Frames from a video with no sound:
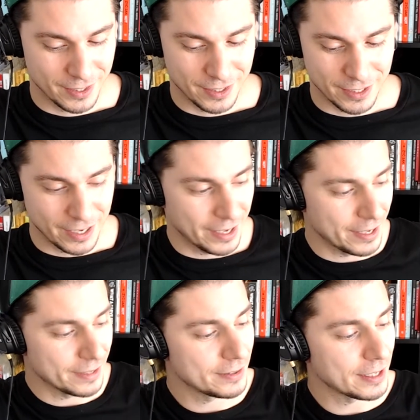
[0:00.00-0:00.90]

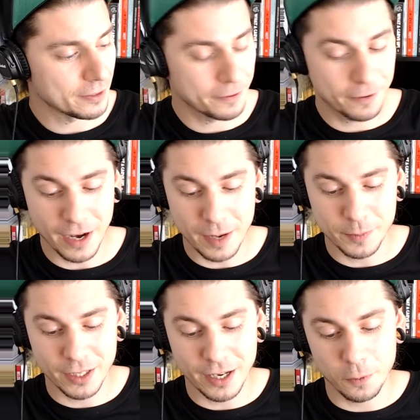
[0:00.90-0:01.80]
That frame
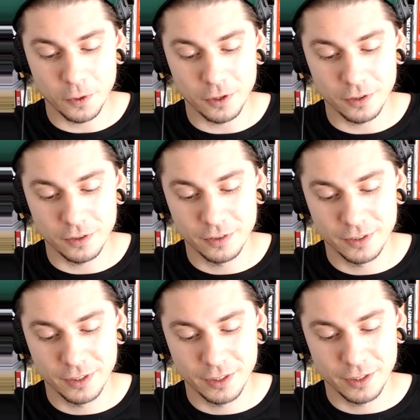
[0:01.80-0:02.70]
that I will
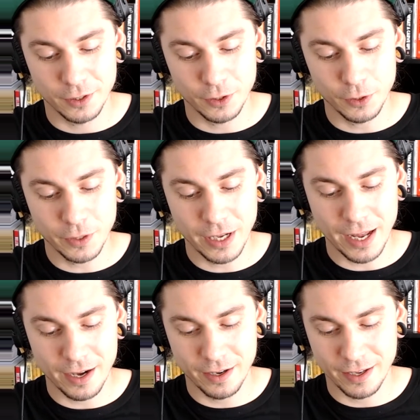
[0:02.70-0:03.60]
look
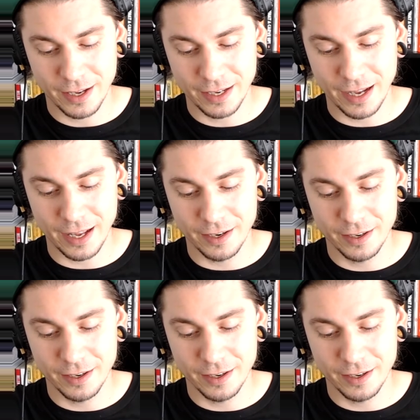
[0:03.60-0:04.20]
at again.